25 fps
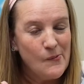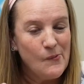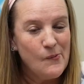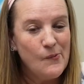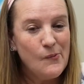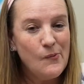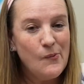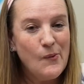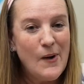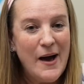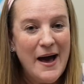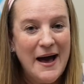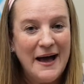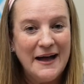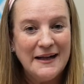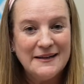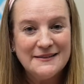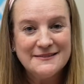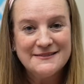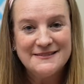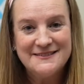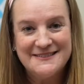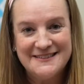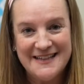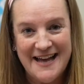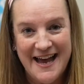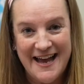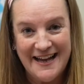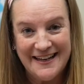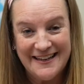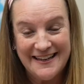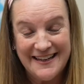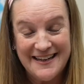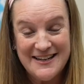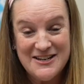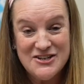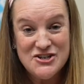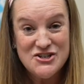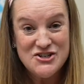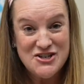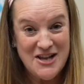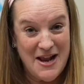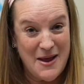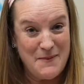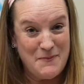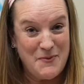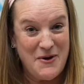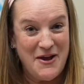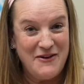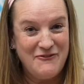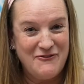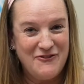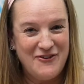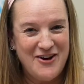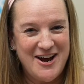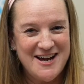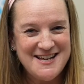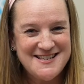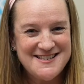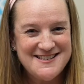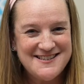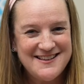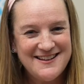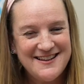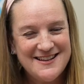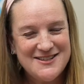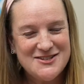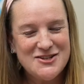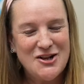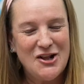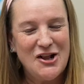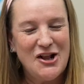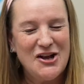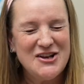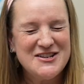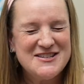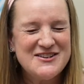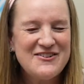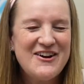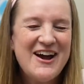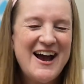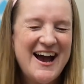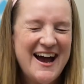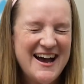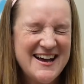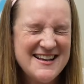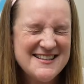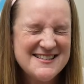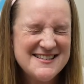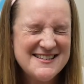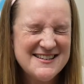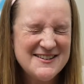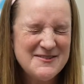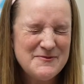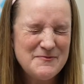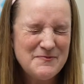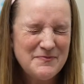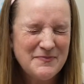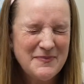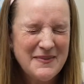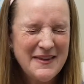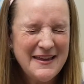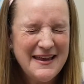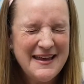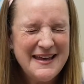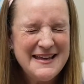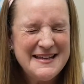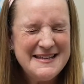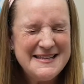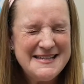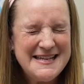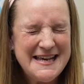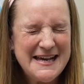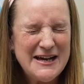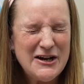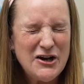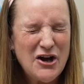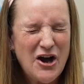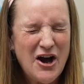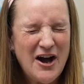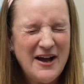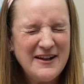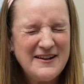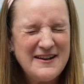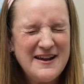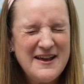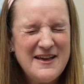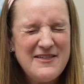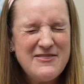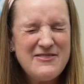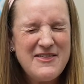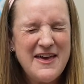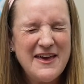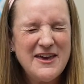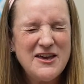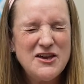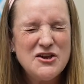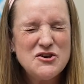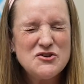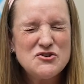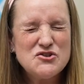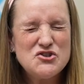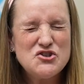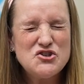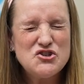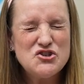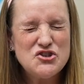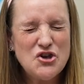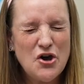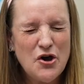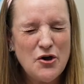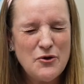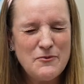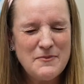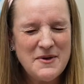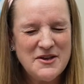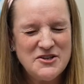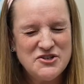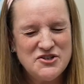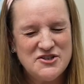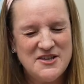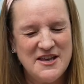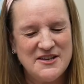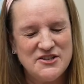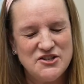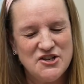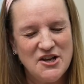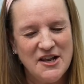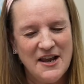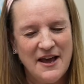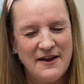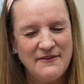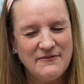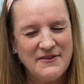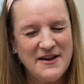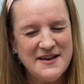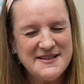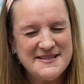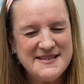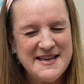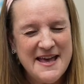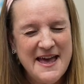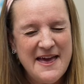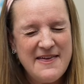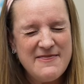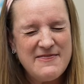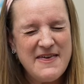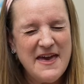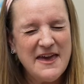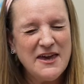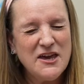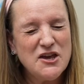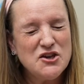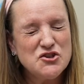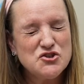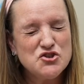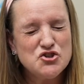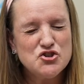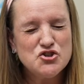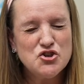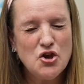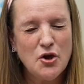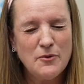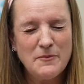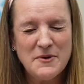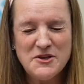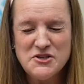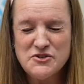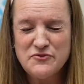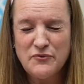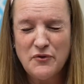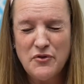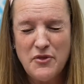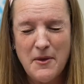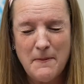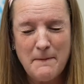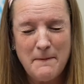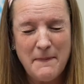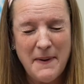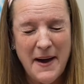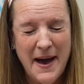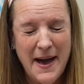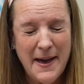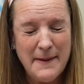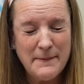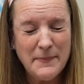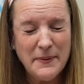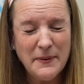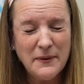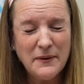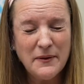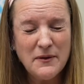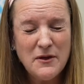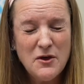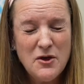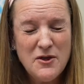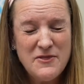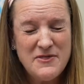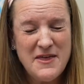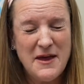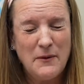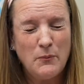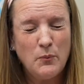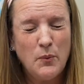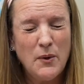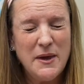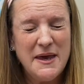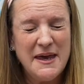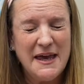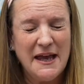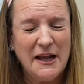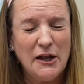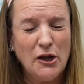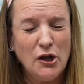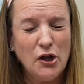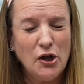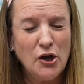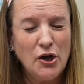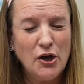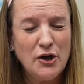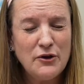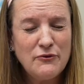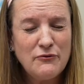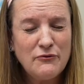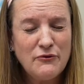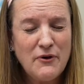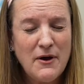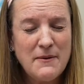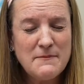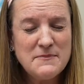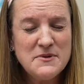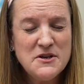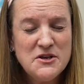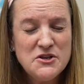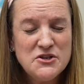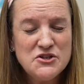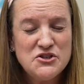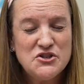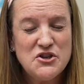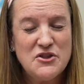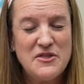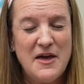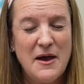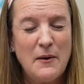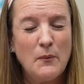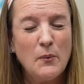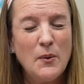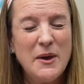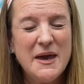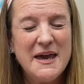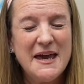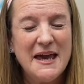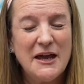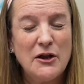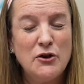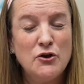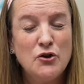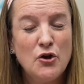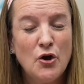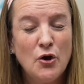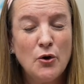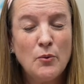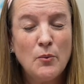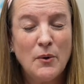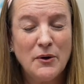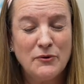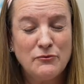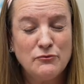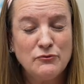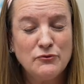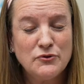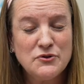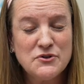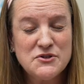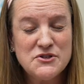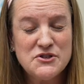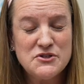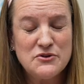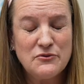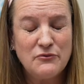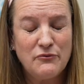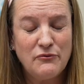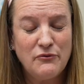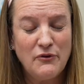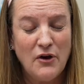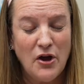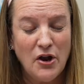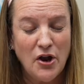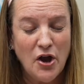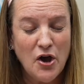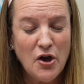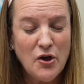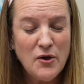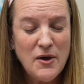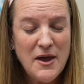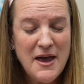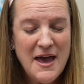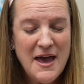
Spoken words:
Well done. Shall I pray for us? Let's close our eyes. Dear God, thank you so much that you love us. Thank you so much for the Bible that we can learn from so that we can know what rules to follow